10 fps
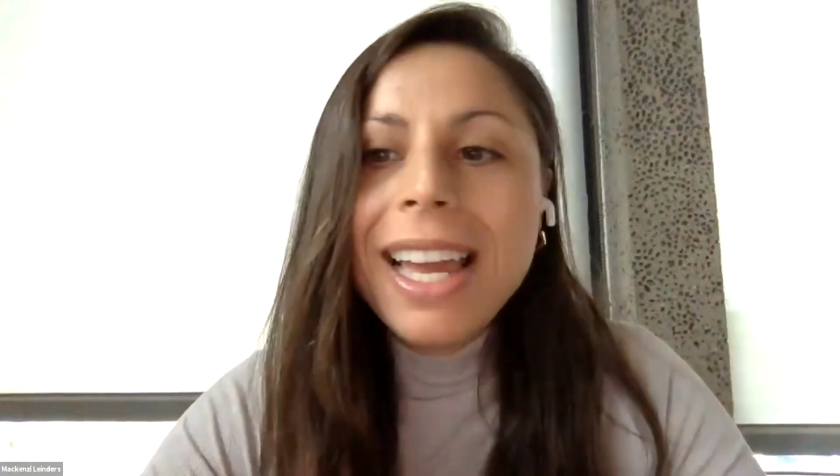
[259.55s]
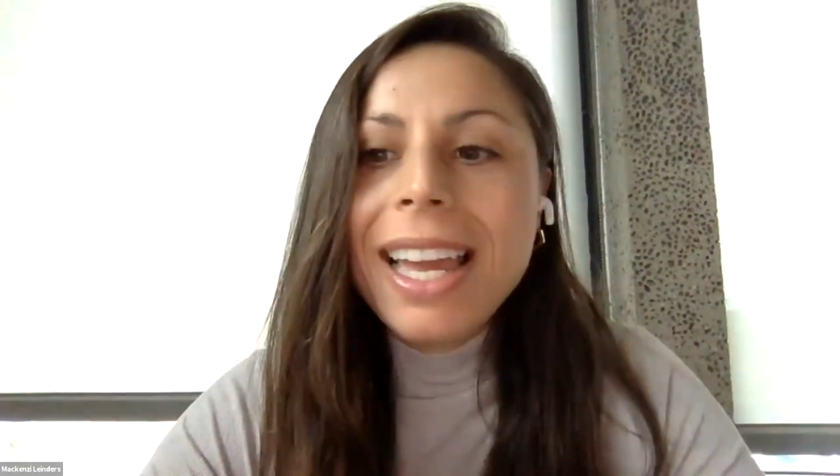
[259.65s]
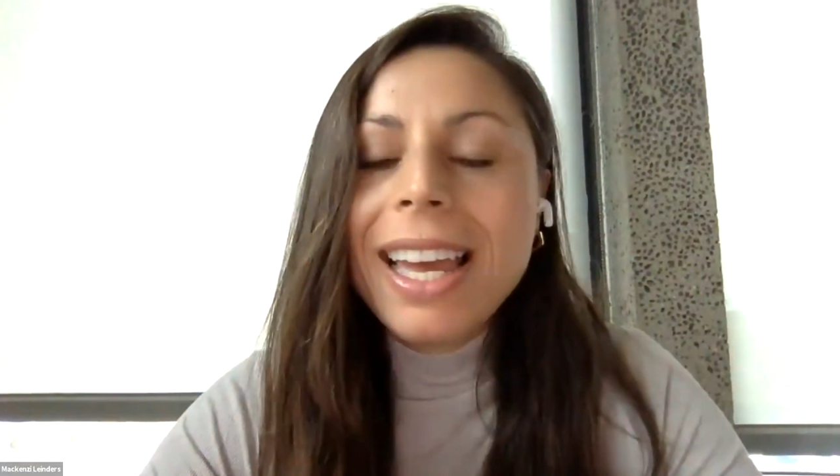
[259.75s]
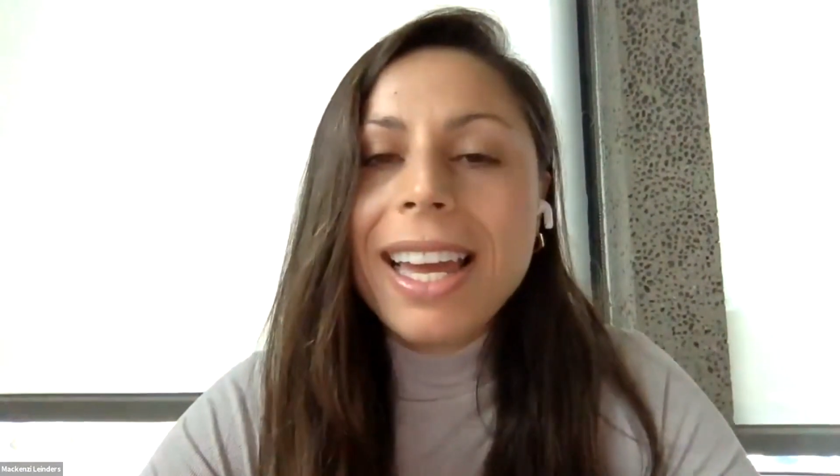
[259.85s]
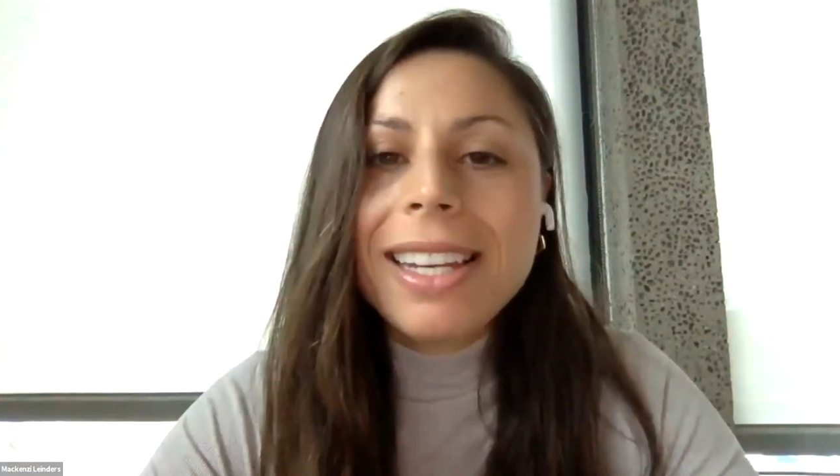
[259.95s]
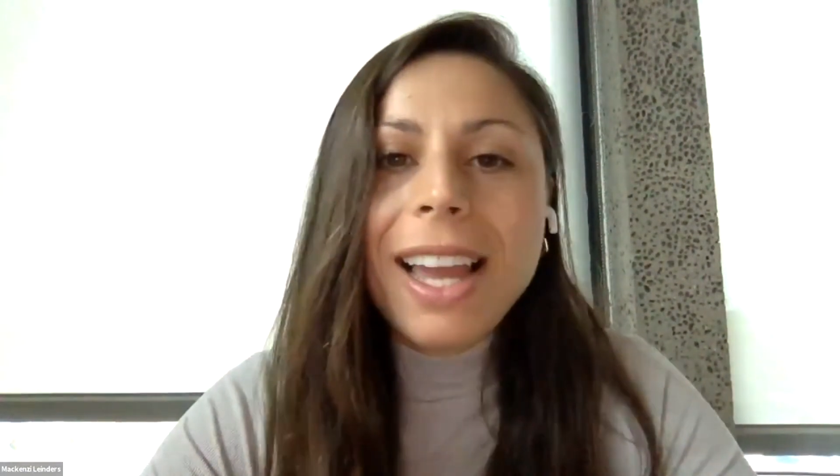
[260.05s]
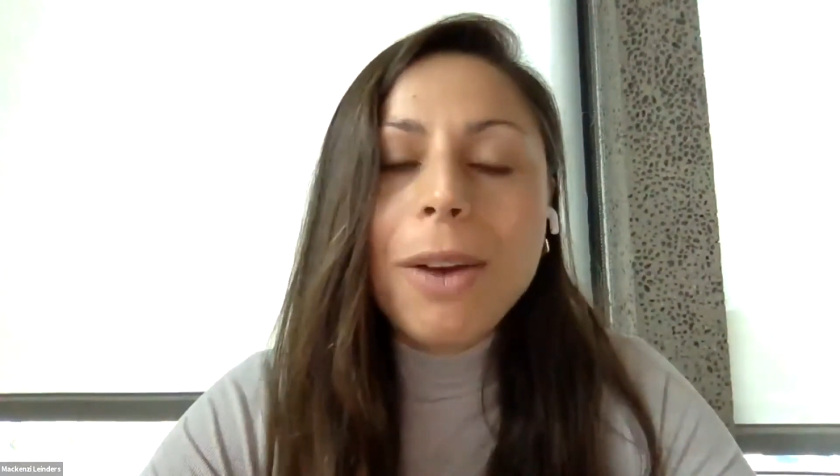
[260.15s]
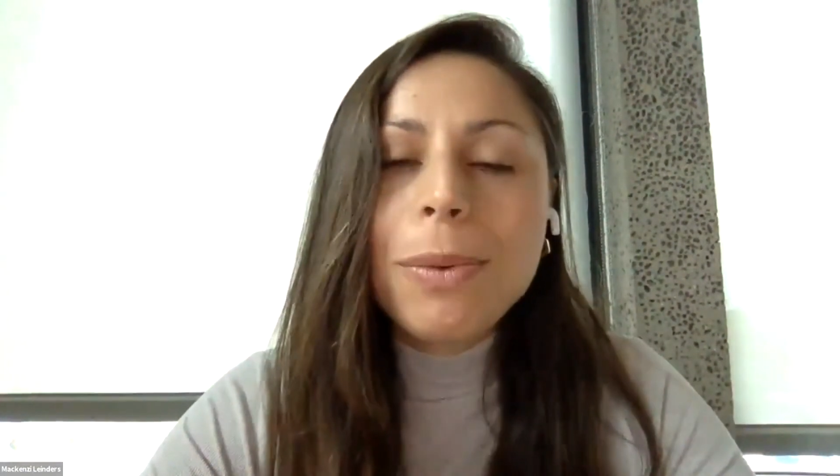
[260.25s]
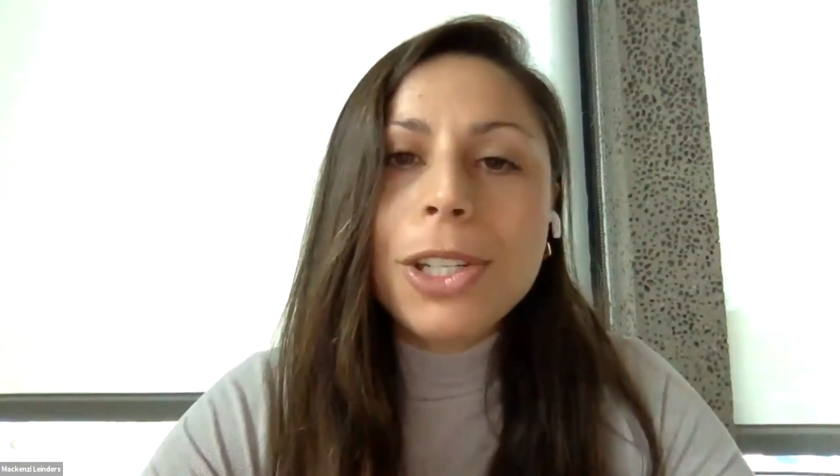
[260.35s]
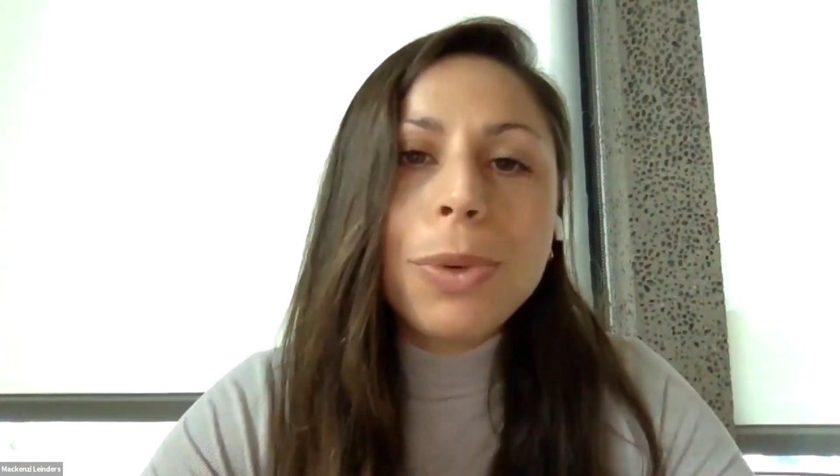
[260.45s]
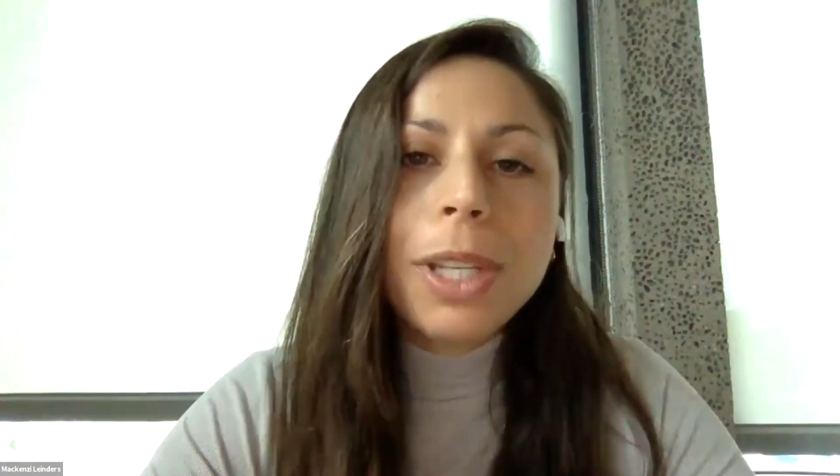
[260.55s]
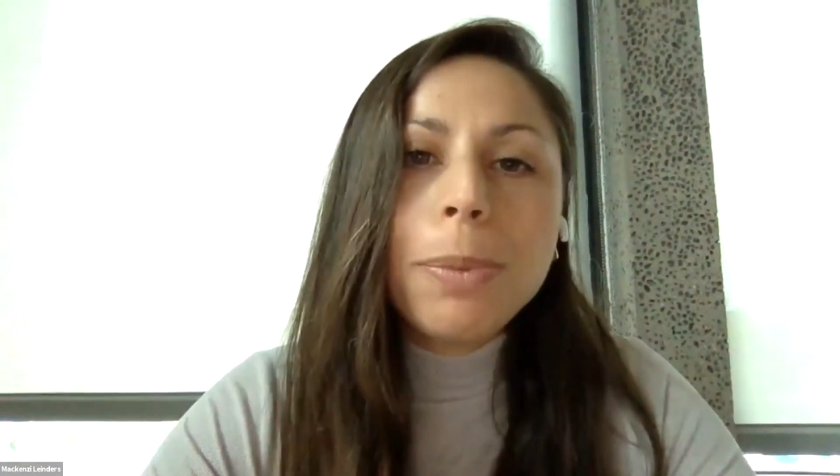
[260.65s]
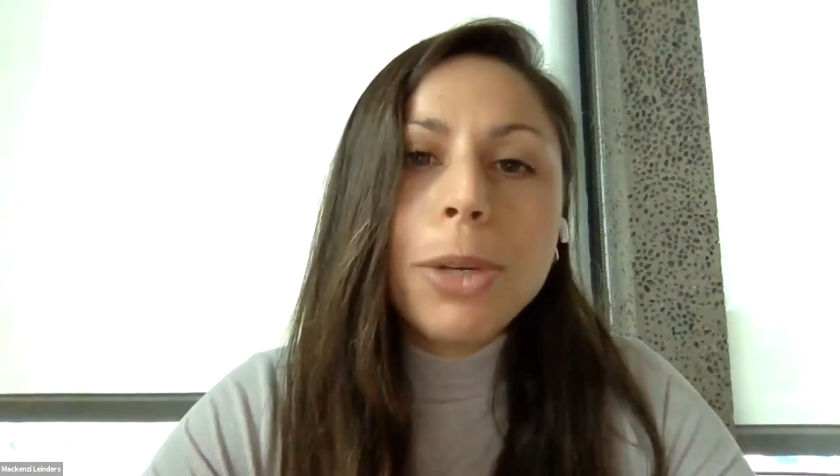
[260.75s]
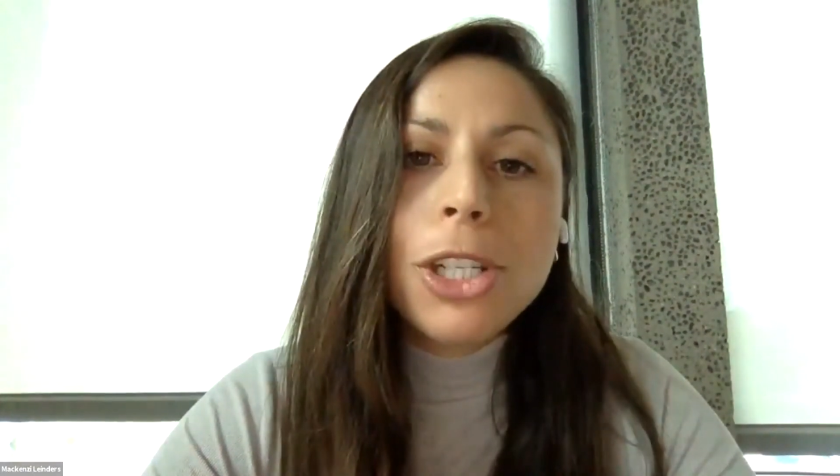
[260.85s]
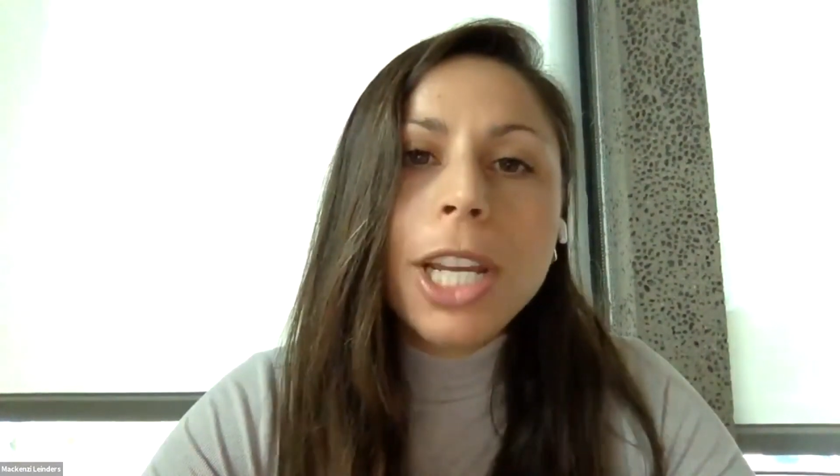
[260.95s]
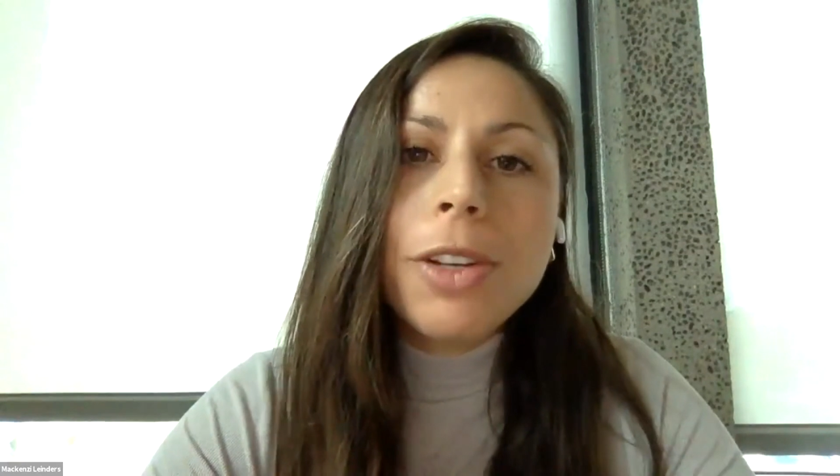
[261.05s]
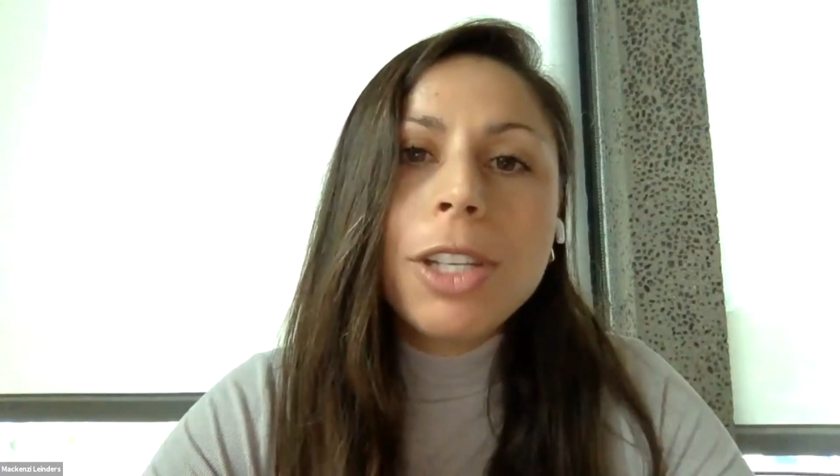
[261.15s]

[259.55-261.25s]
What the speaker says: And yeah, we just really appreciate you